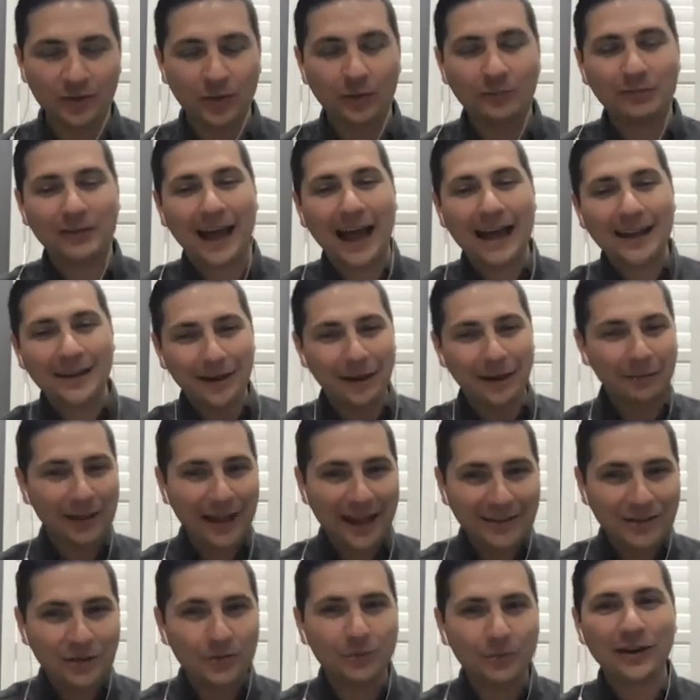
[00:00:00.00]
So I'm
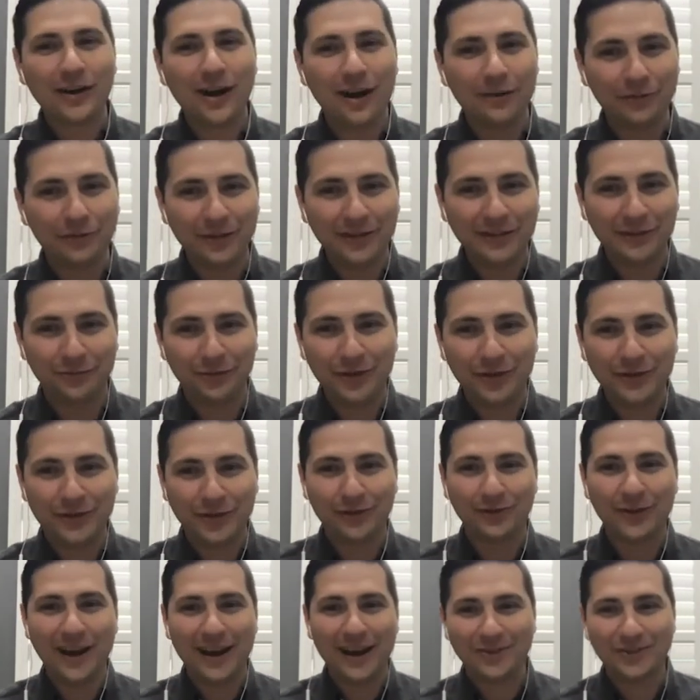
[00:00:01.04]
glad you went off in a
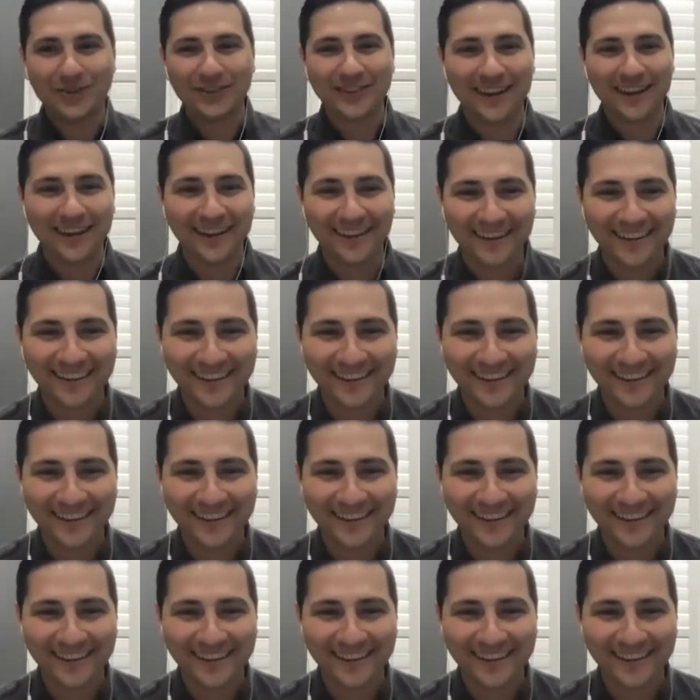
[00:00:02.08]
different direction there.